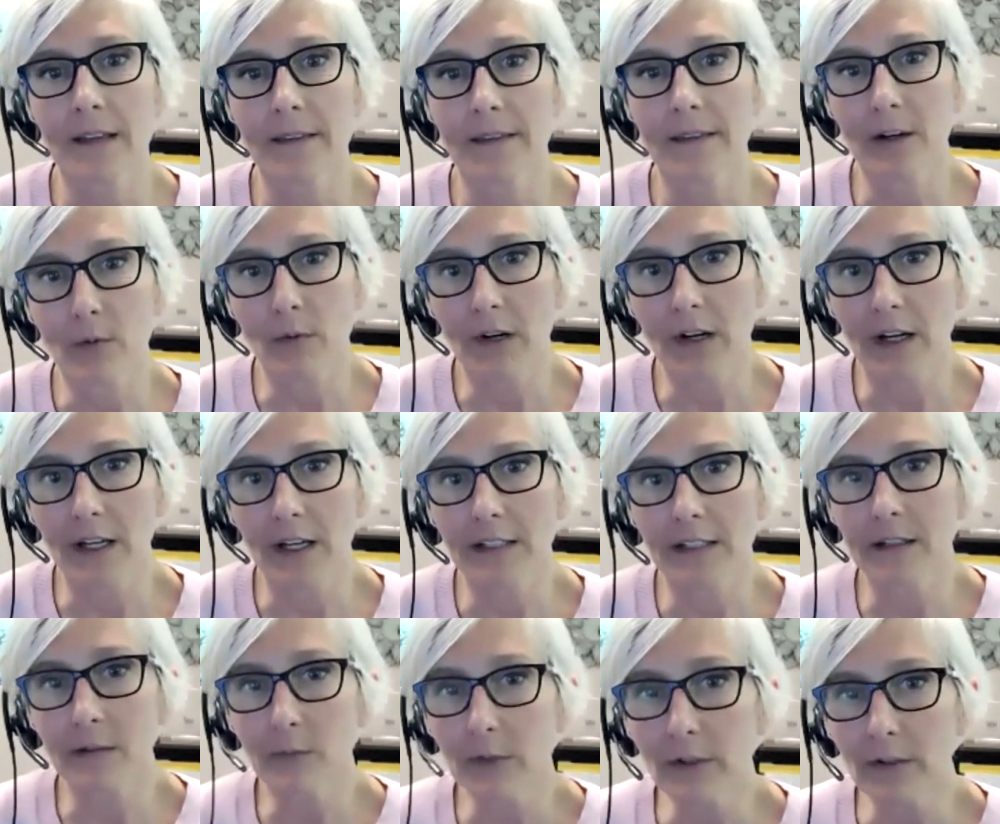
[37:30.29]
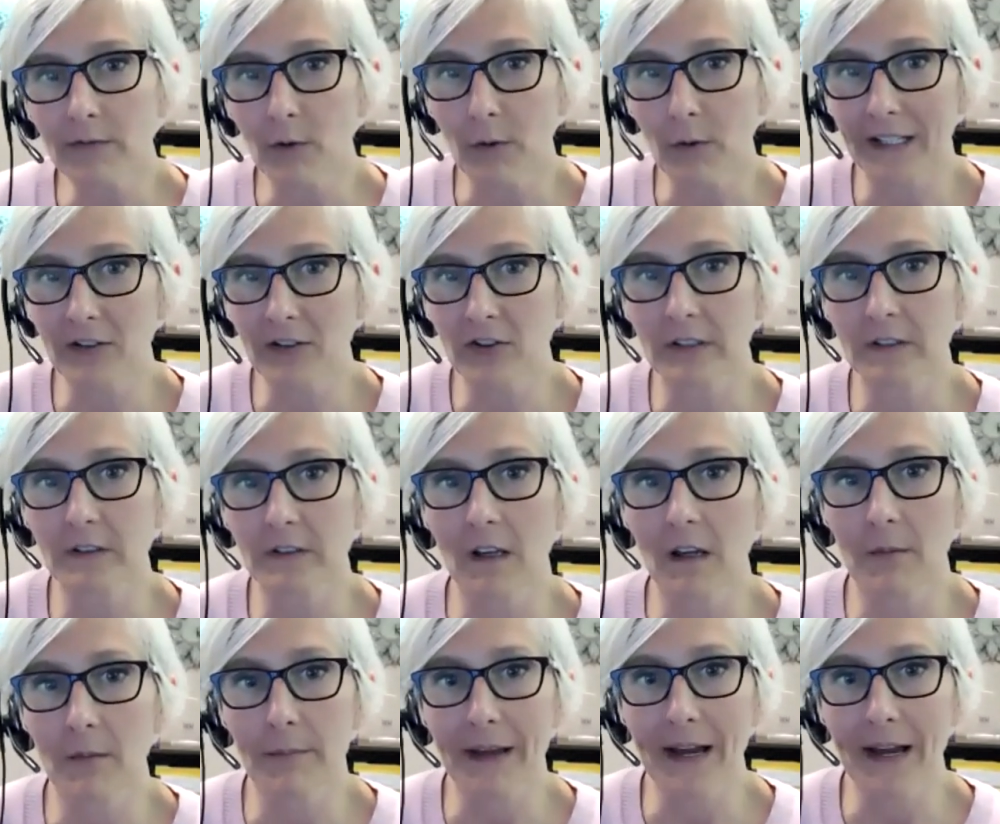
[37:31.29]
There were a number of questions
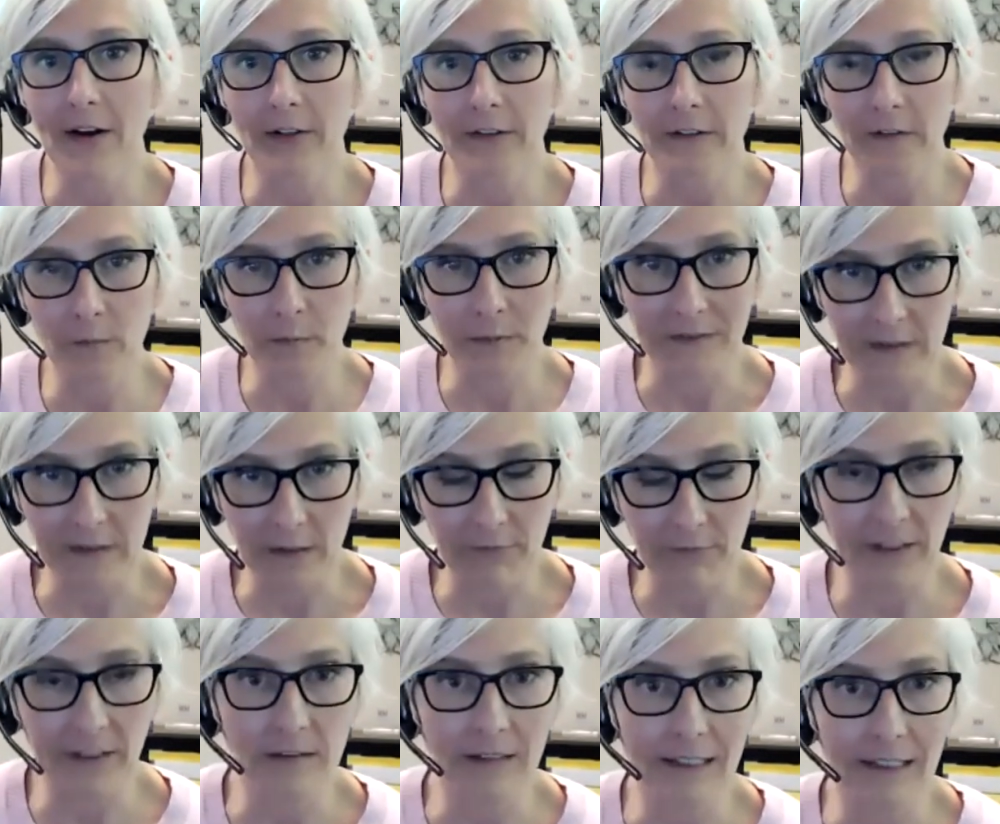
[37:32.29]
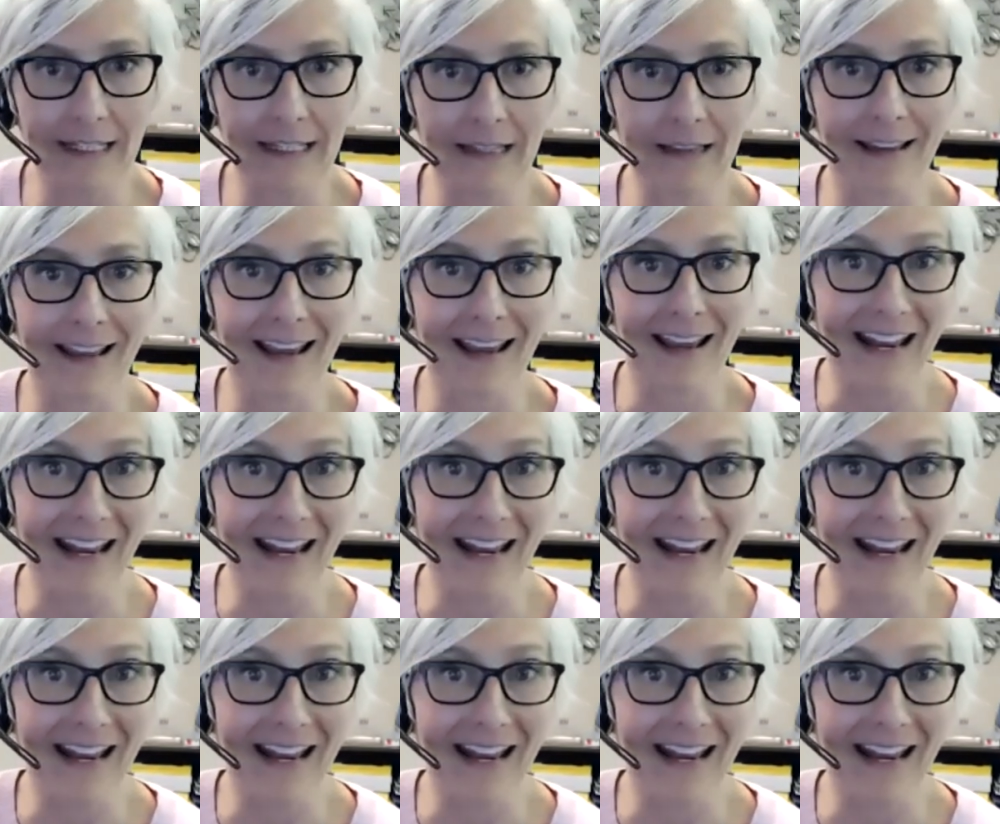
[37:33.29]
about specifically the